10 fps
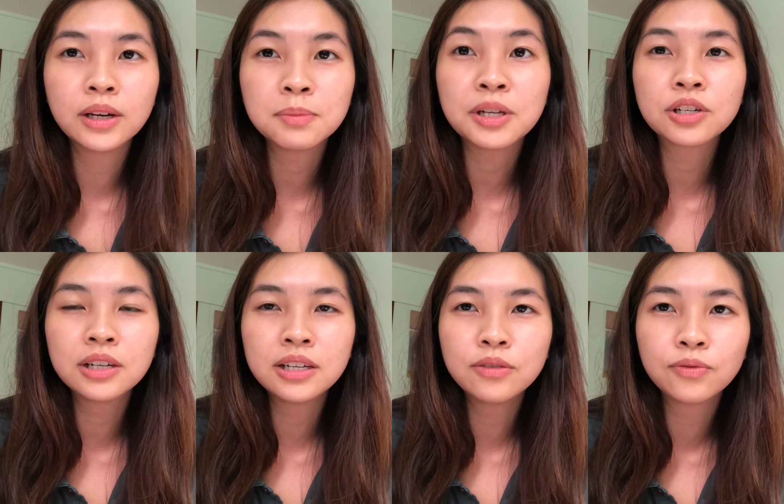
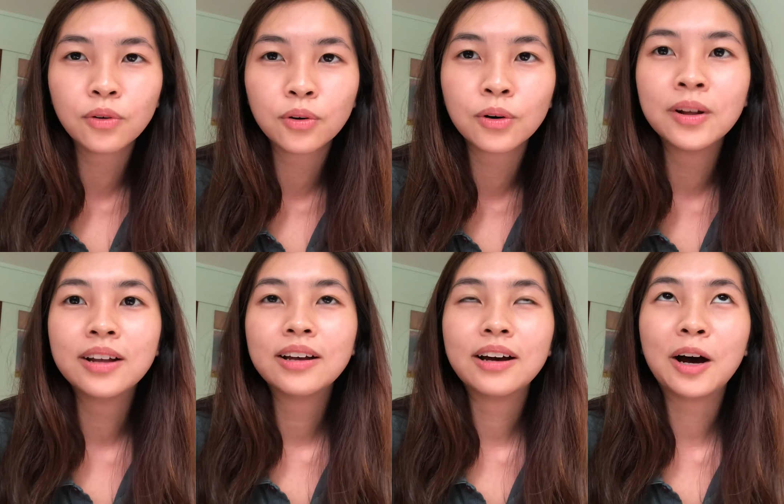especially for
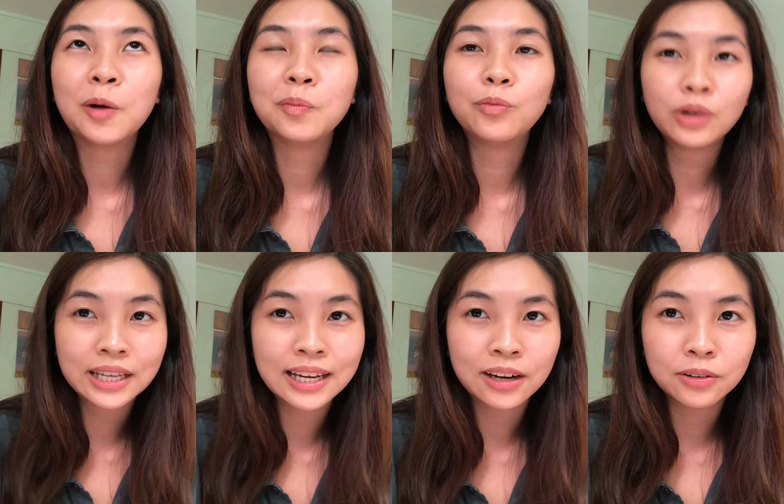
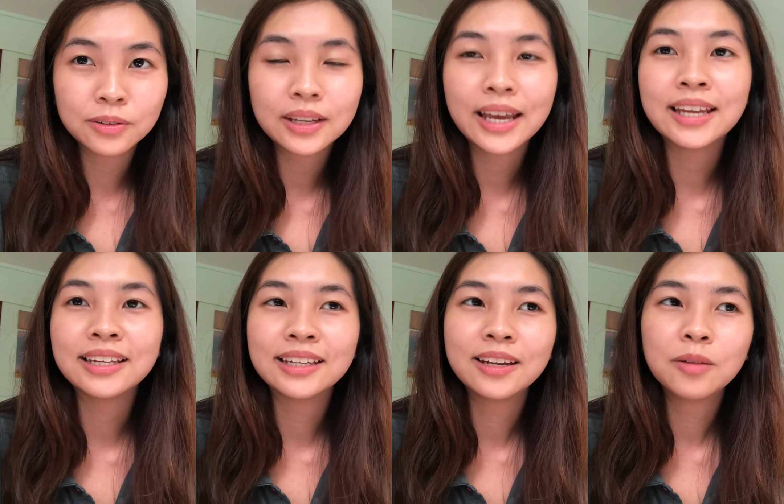working out
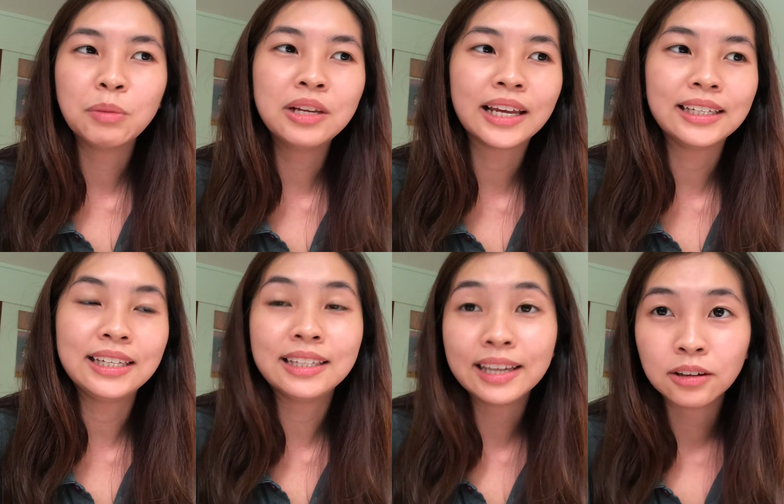and maybe like
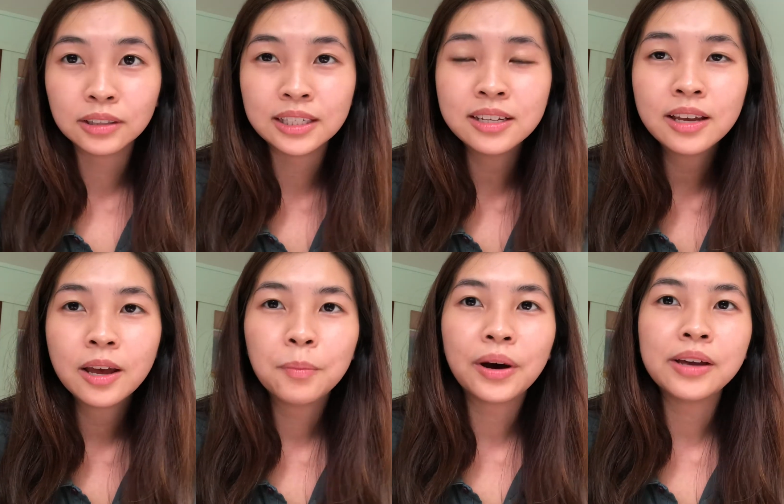eating healthy,
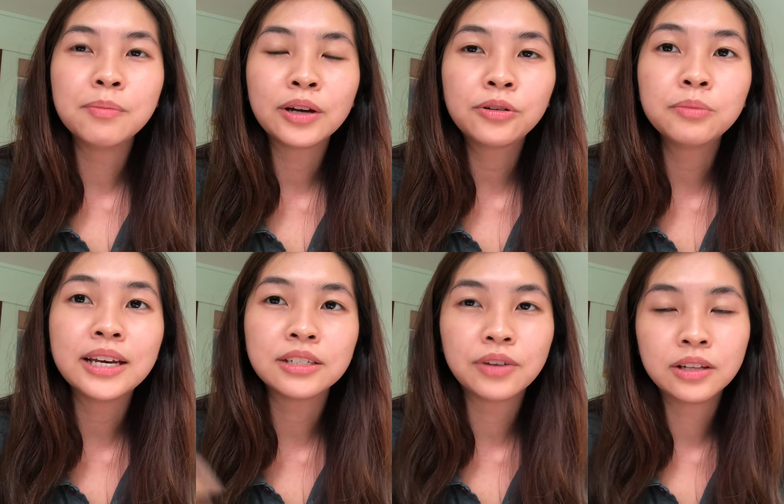but it might not be
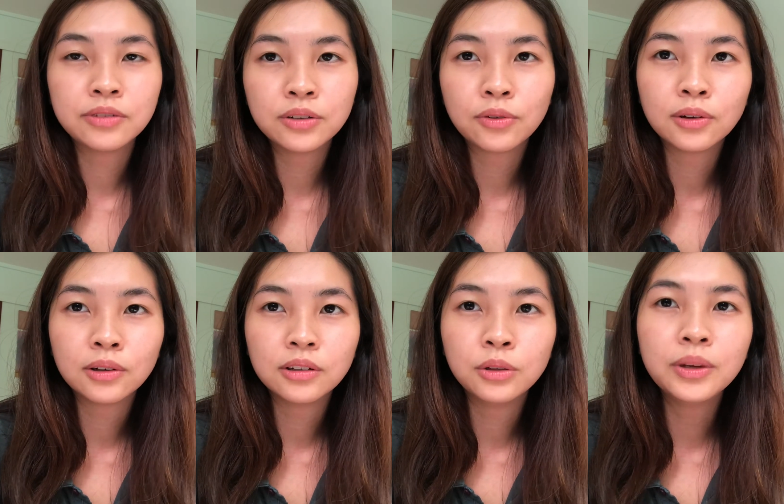as relevant for
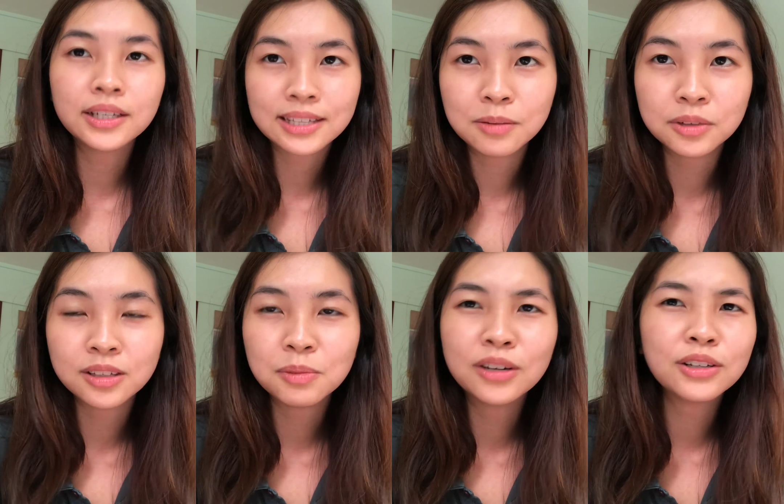doing
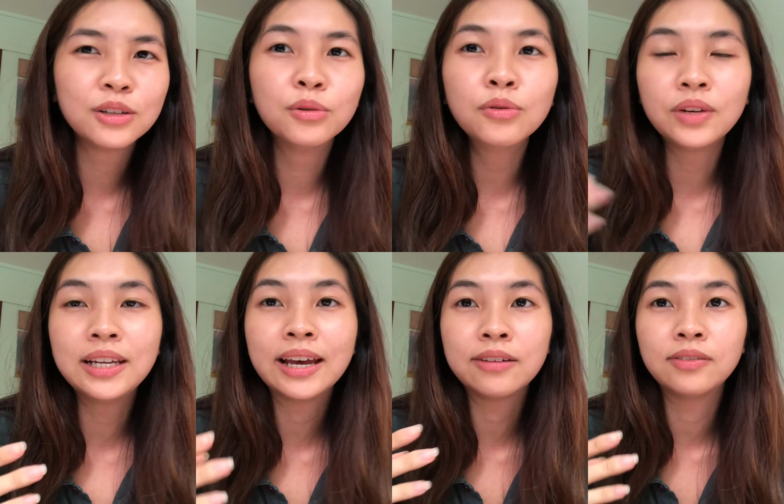assignments because you don't really
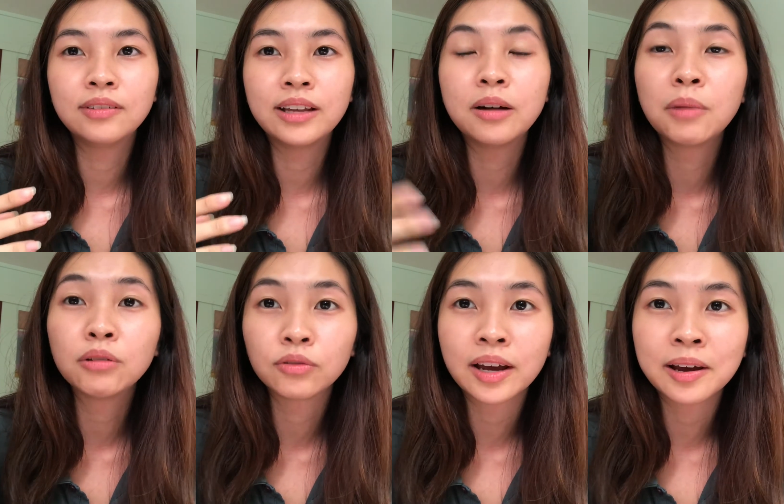have that amount
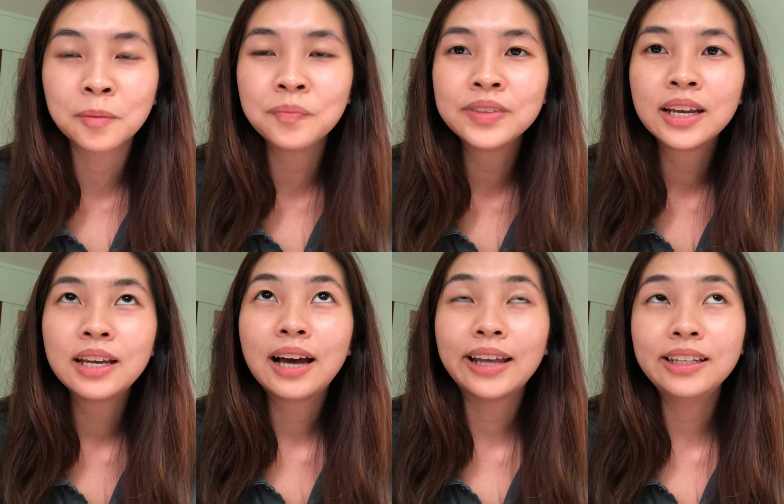of time.
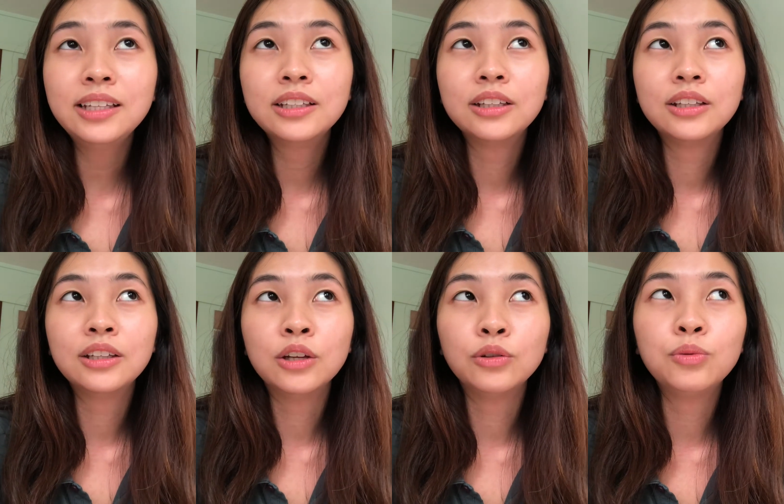I think
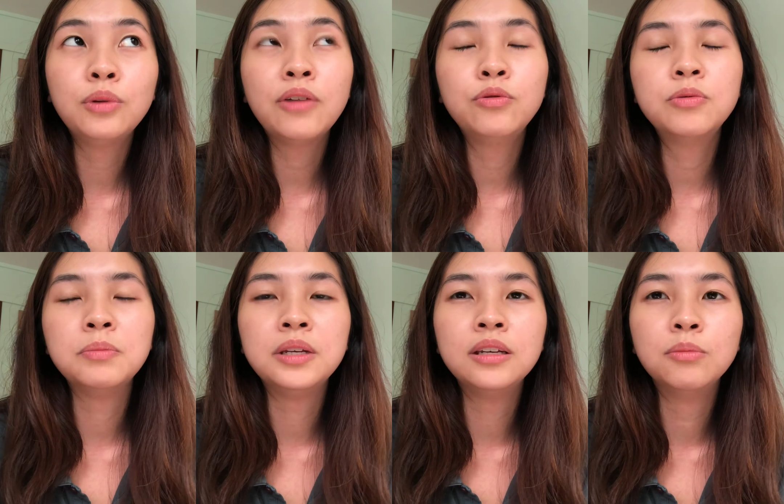the 2-day rule would
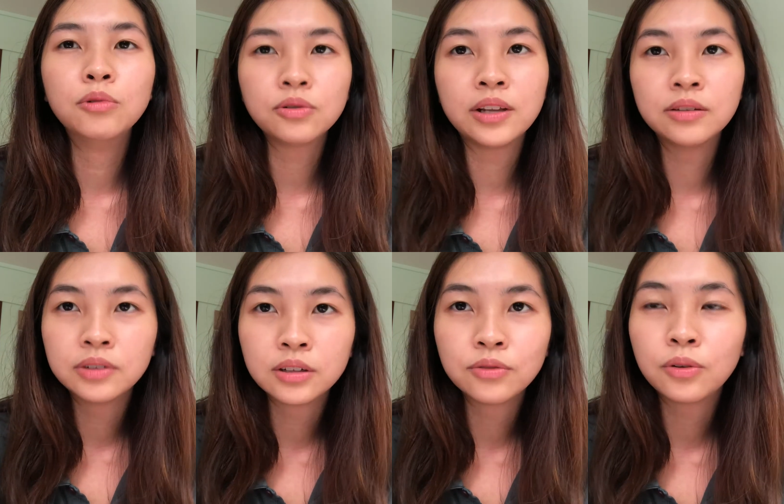be most
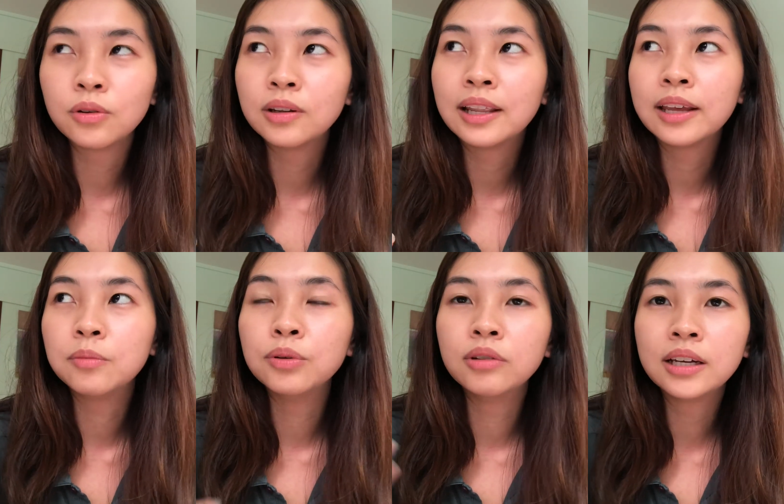relevant for like
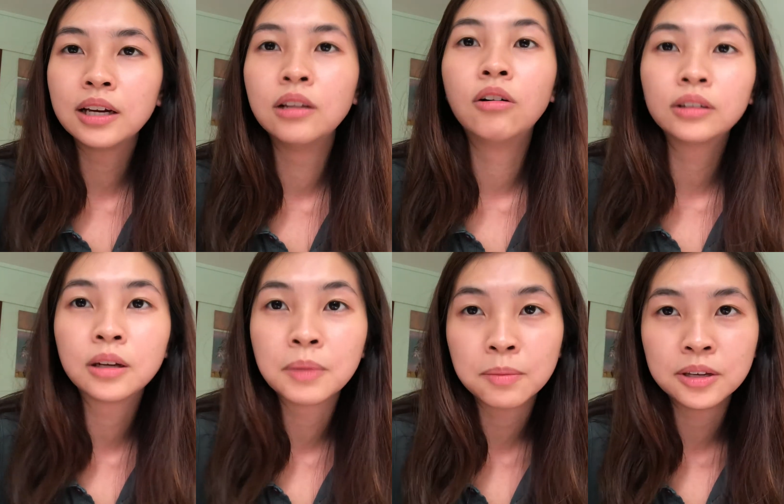building a
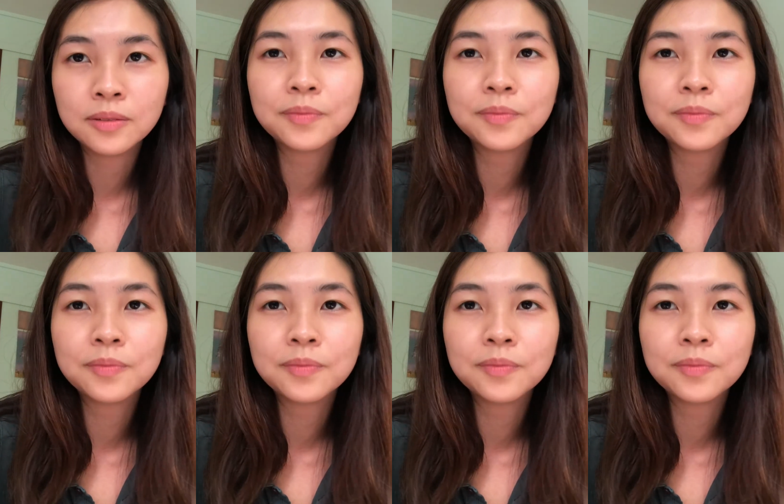long-term habit.